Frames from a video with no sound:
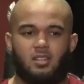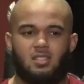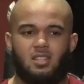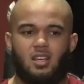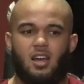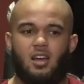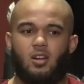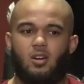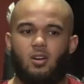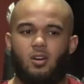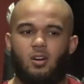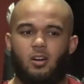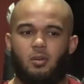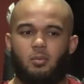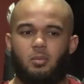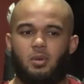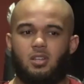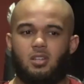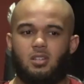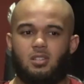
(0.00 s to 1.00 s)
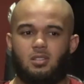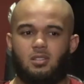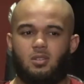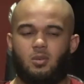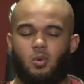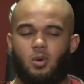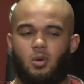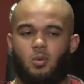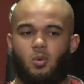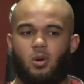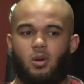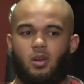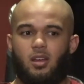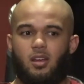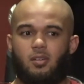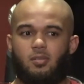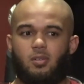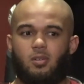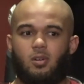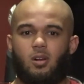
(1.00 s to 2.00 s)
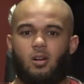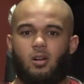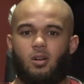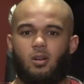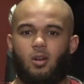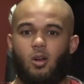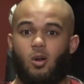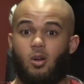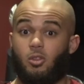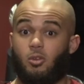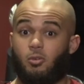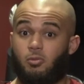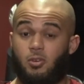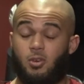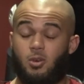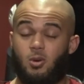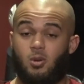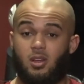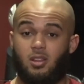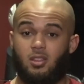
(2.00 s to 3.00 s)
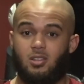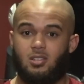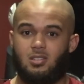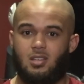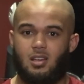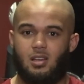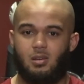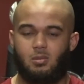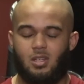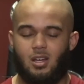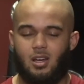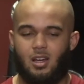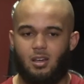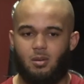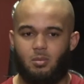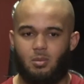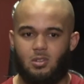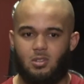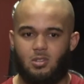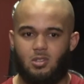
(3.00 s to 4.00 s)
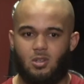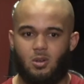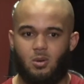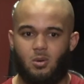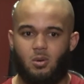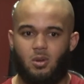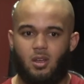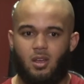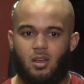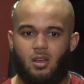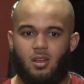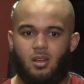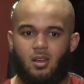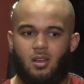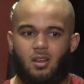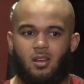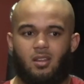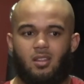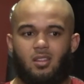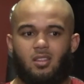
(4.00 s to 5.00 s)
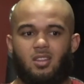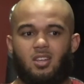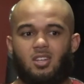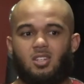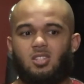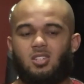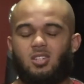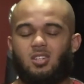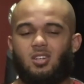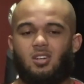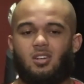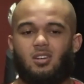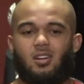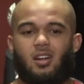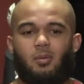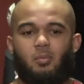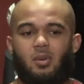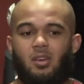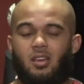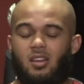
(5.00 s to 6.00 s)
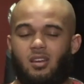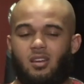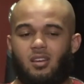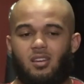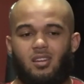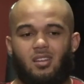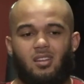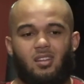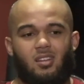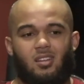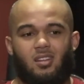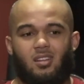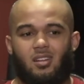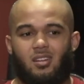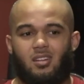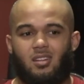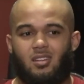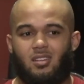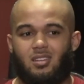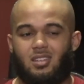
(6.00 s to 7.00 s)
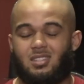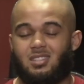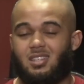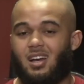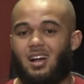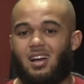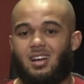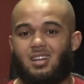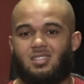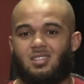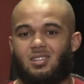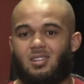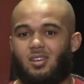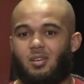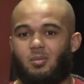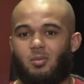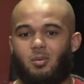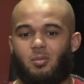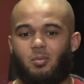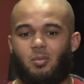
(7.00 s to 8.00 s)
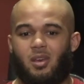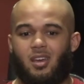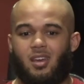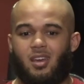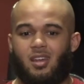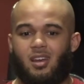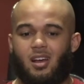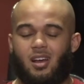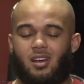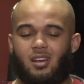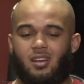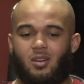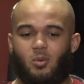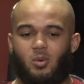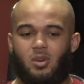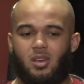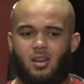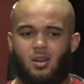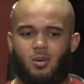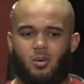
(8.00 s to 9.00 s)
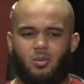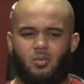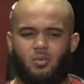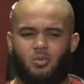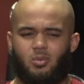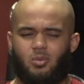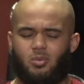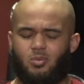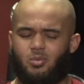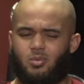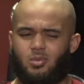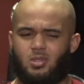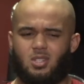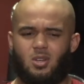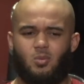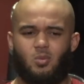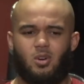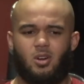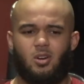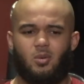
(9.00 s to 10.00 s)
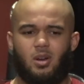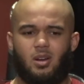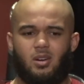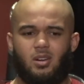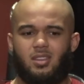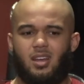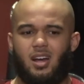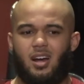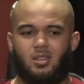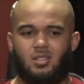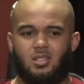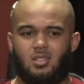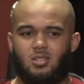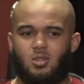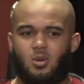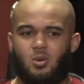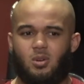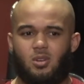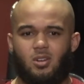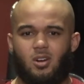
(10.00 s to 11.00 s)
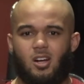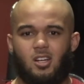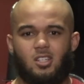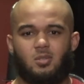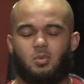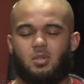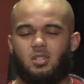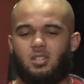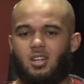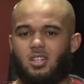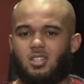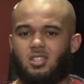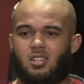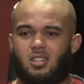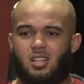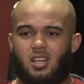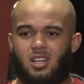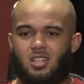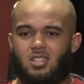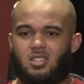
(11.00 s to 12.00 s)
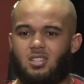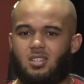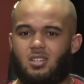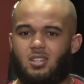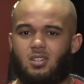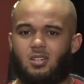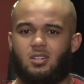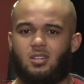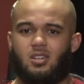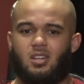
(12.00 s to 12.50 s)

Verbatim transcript: kind of hard because we weren't ever all on the field at the same time. And so right. this year, I mean the sky's the limit, man. I we had somewhere around a thousand total yards of production last year,